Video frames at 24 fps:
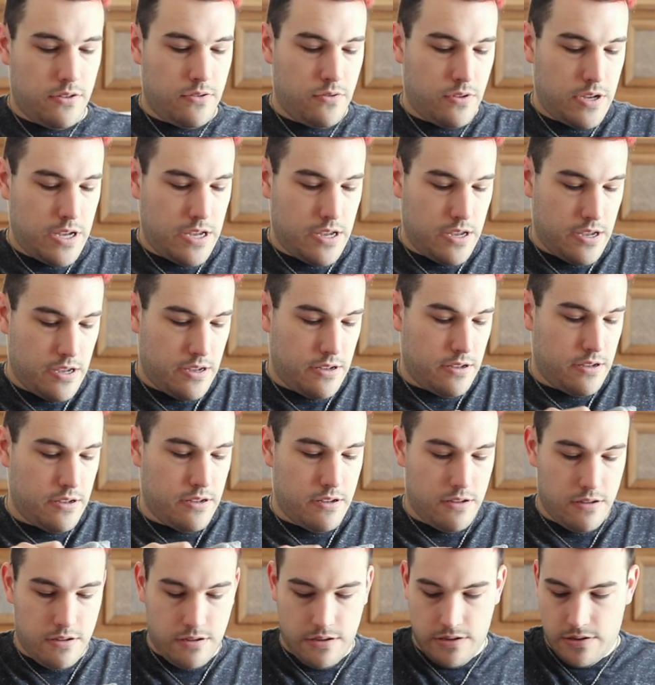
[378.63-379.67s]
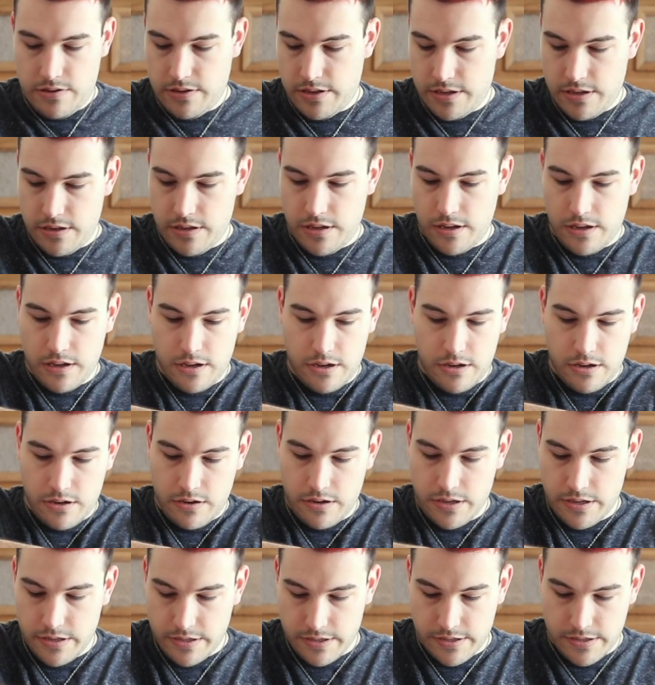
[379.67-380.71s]
Okay, and
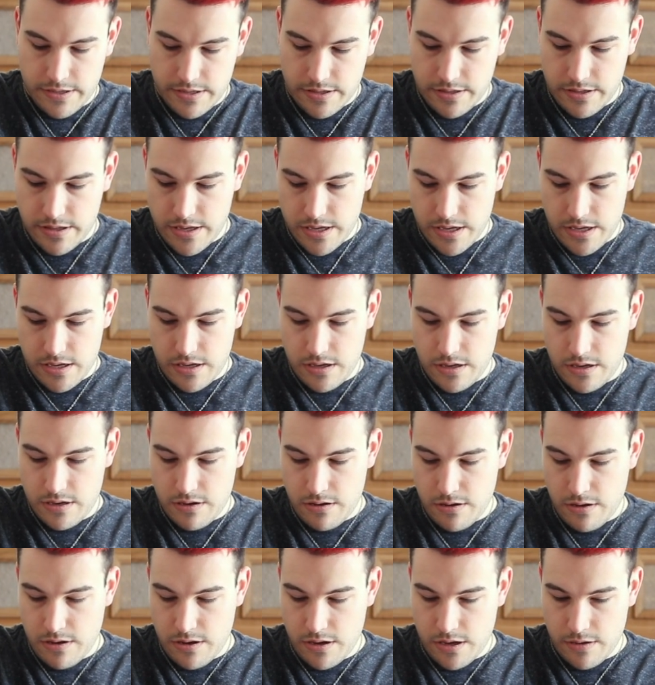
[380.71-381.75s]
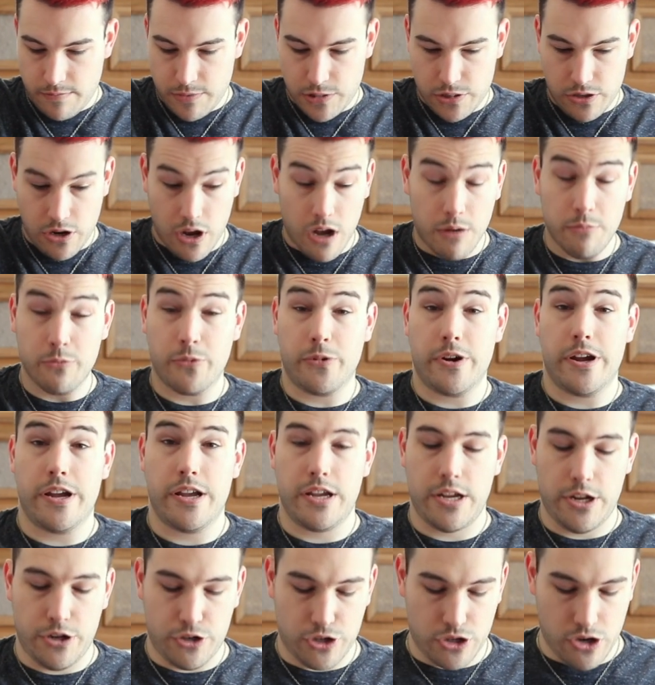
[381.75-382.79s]
here is the um,
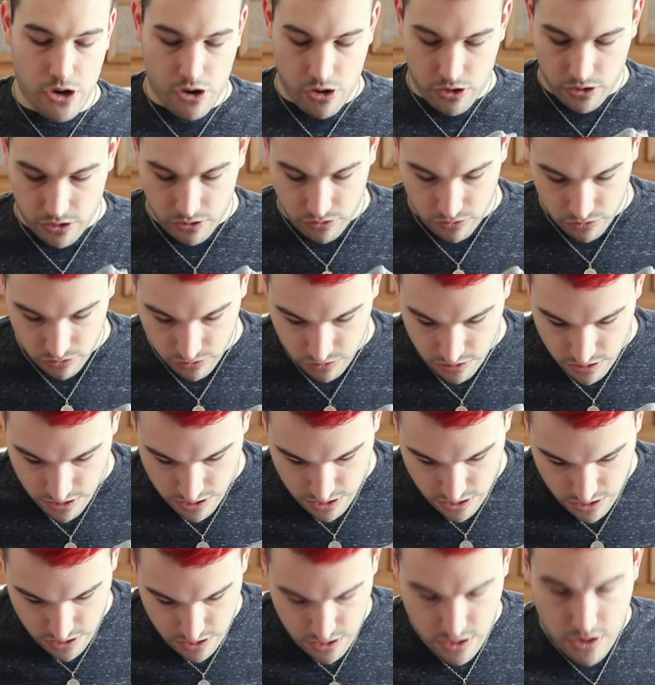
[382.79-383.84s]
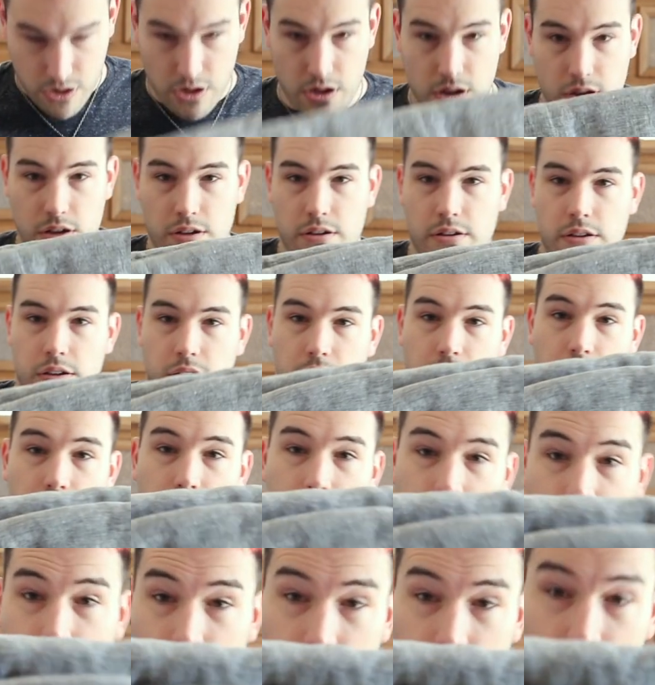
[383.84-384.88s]
chambray charcoal.
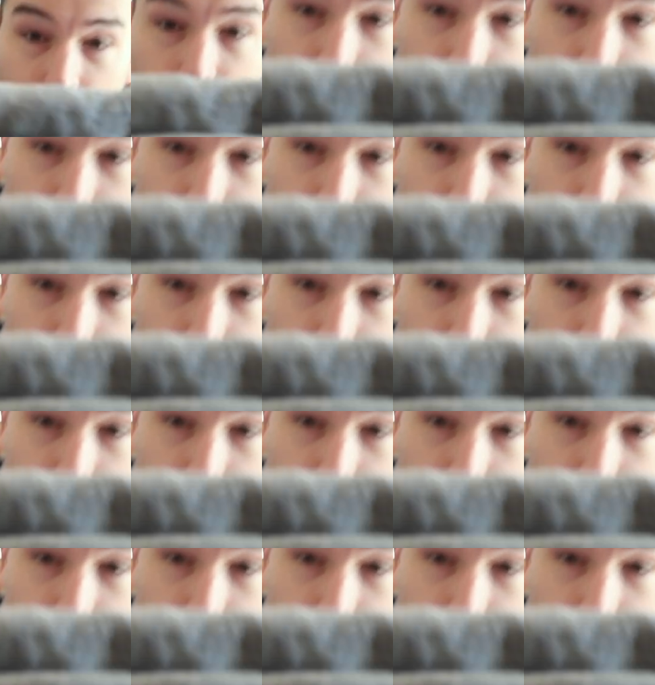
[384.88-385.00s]
Uh,